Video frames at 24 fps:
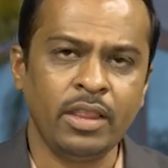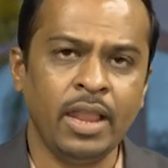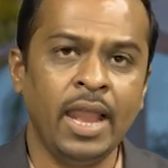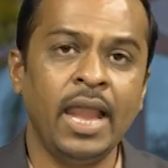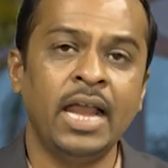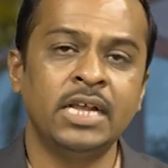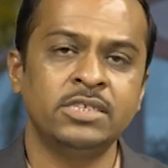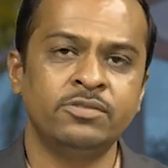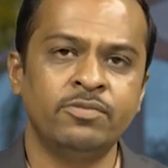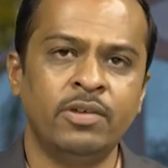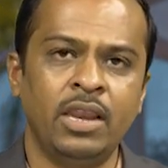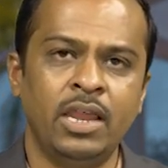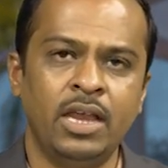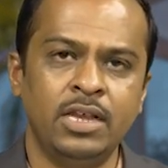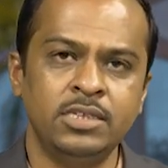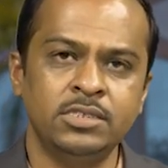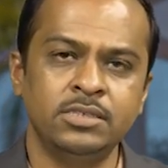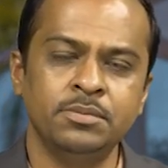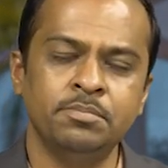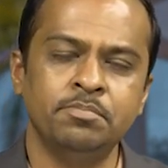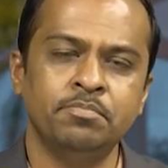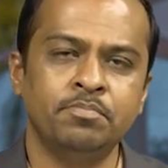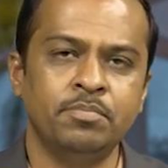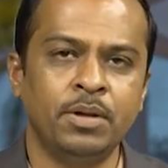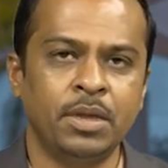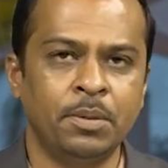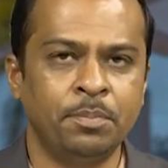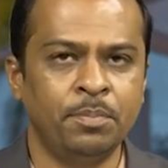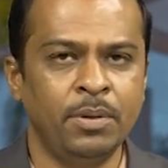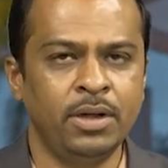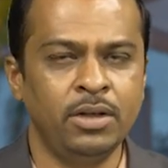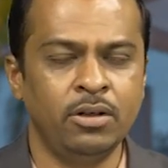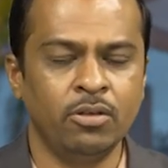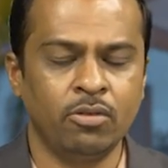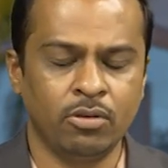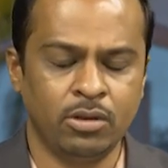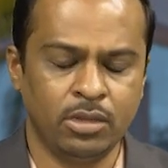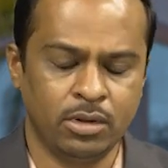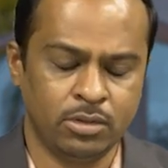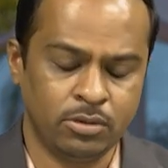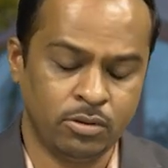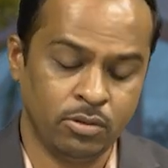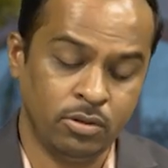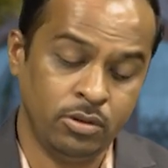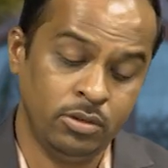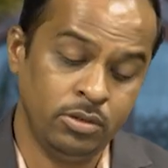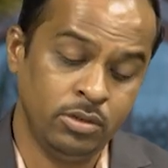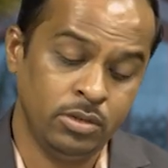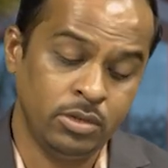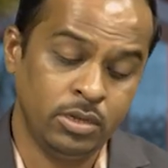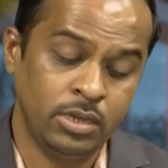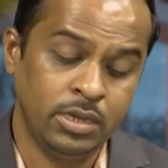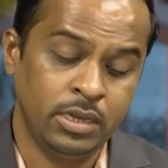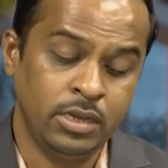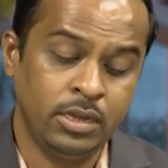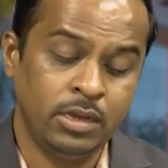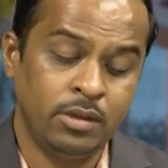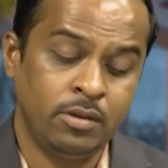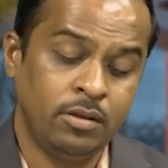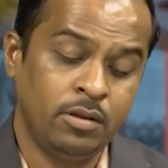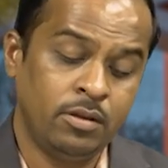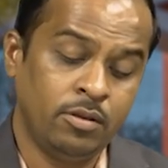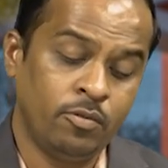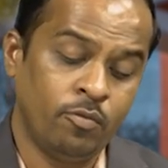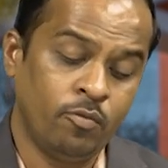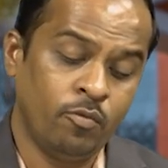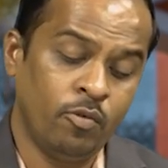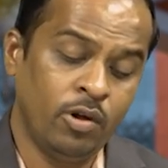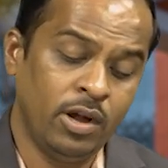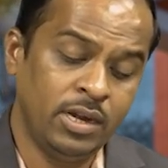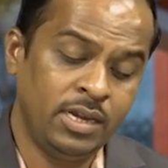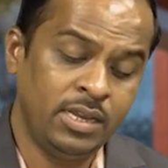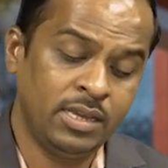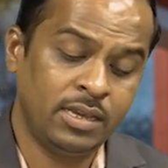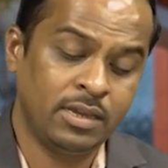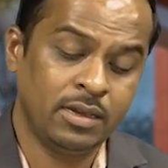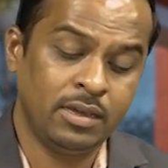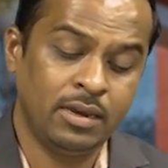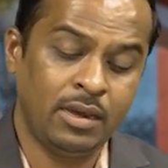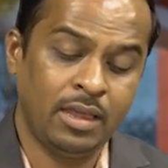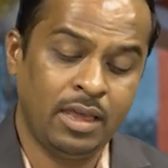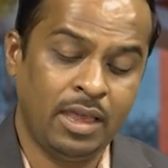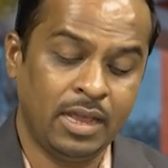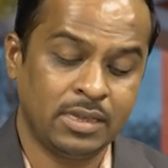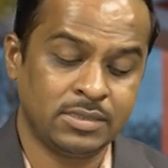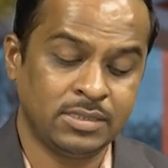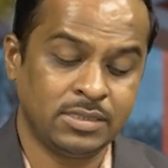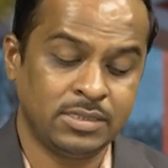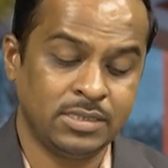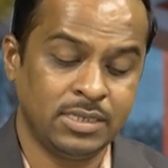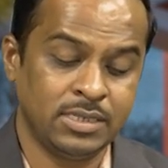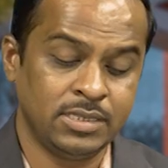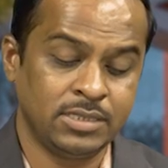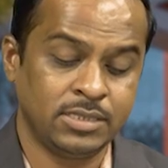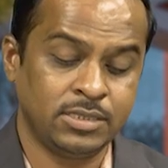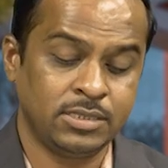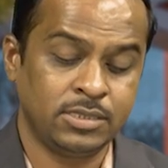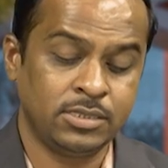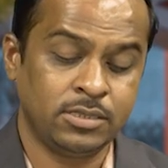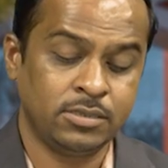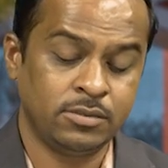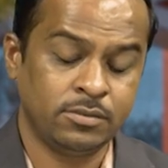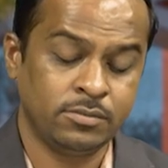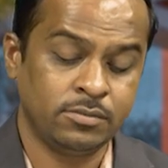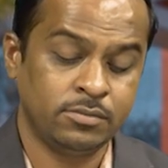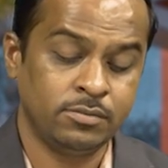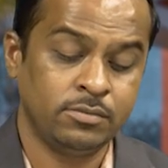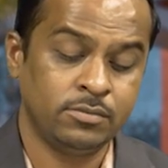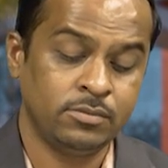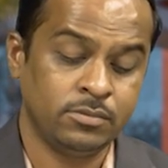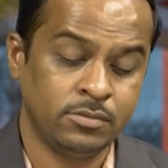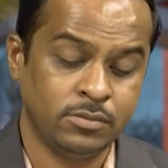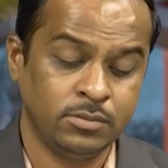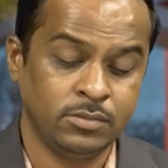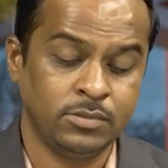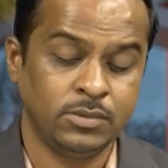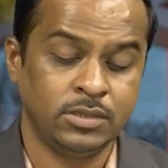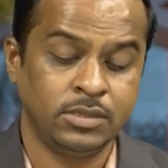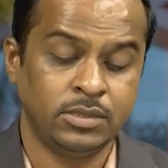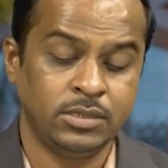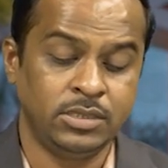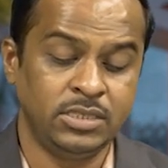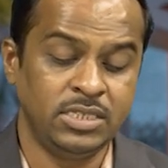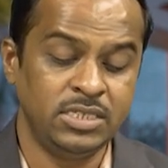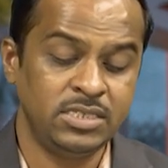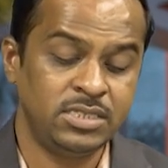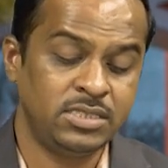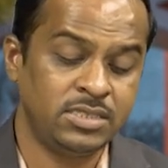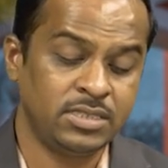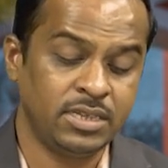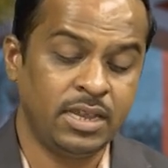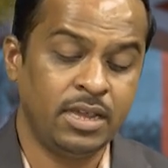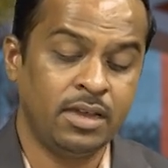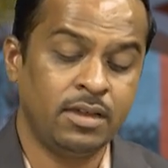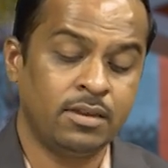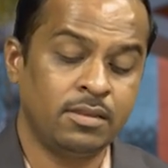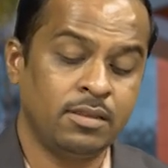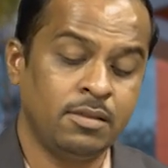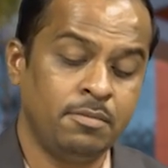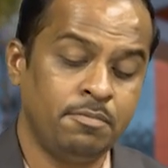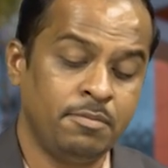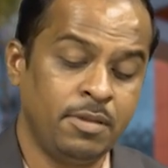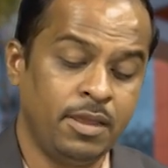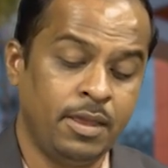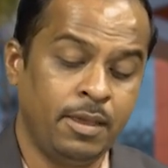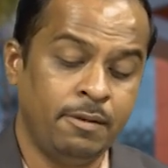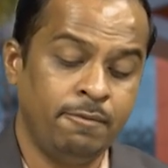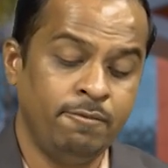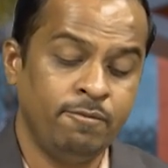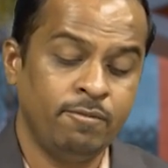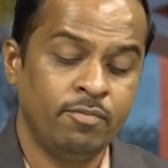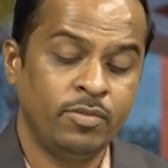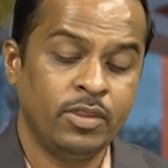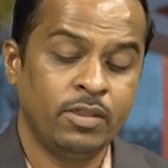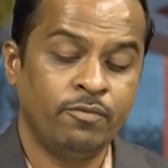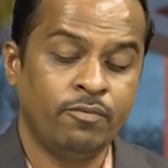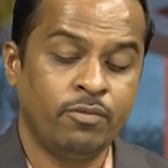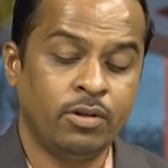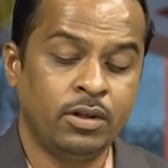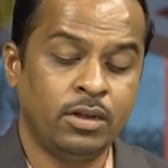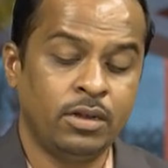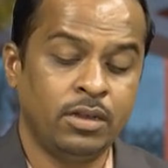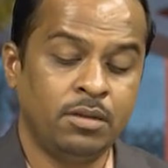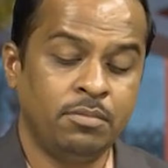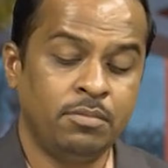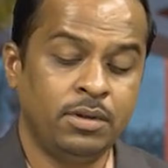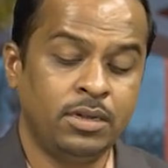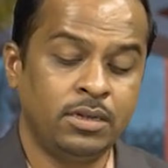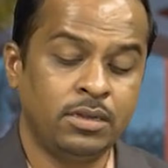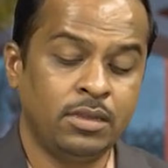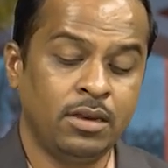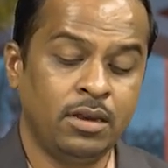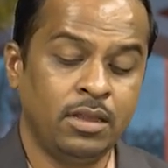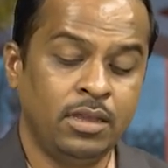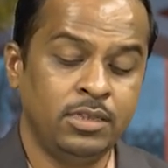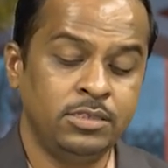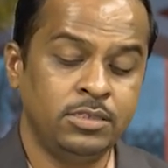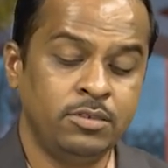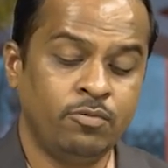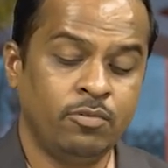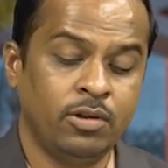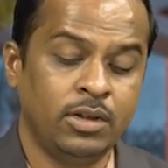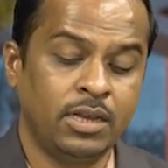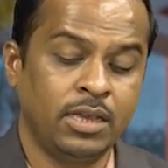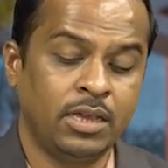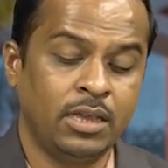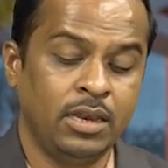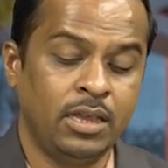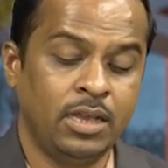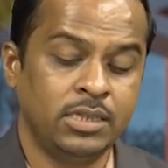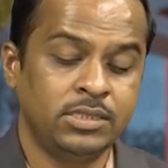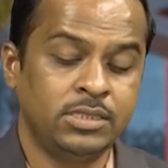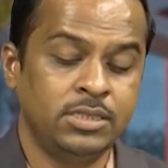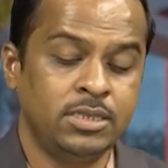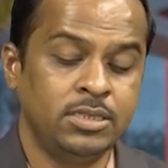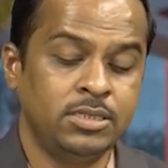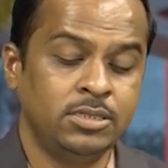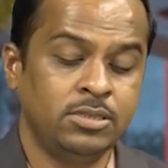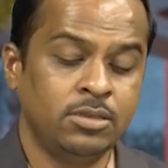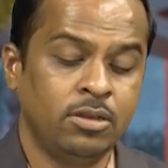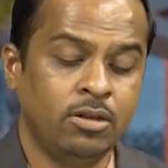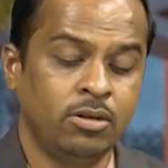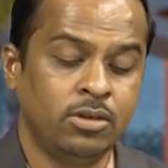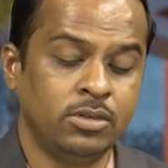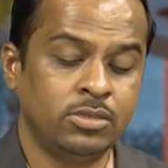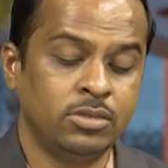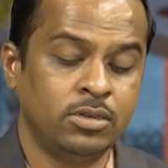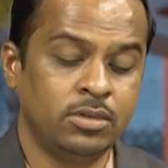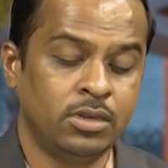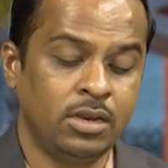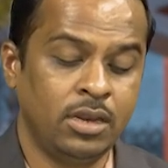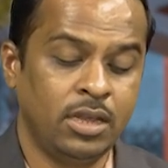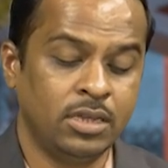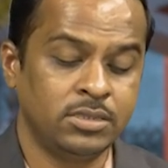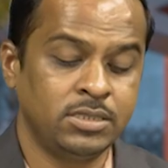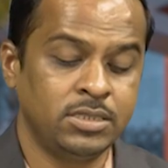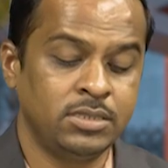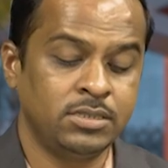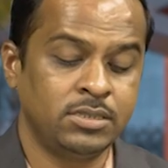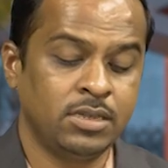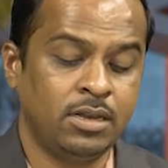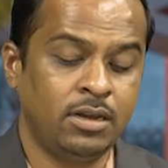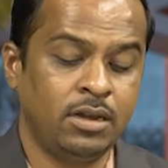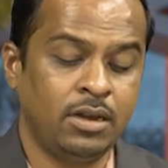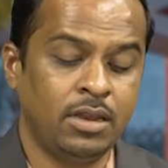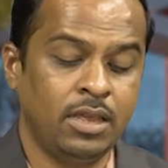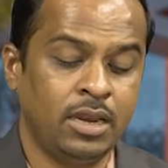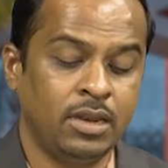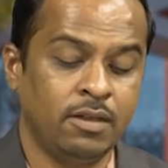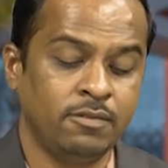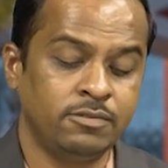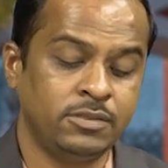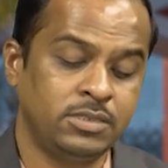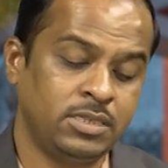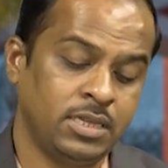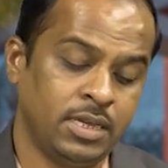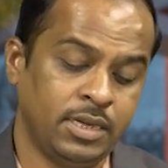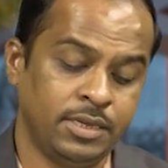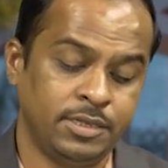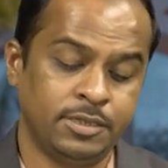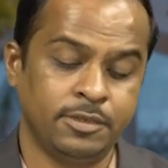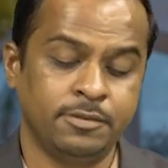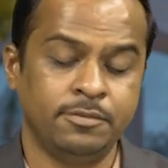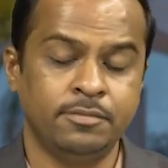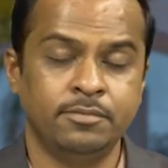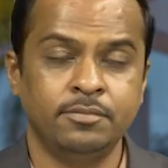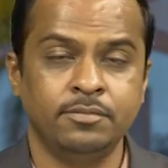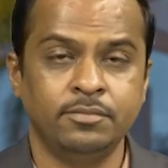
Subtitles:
as well as perpendicular to vertical axis. These three are the main fundamental lines: vertical axis, horizontal axis, and line of sight.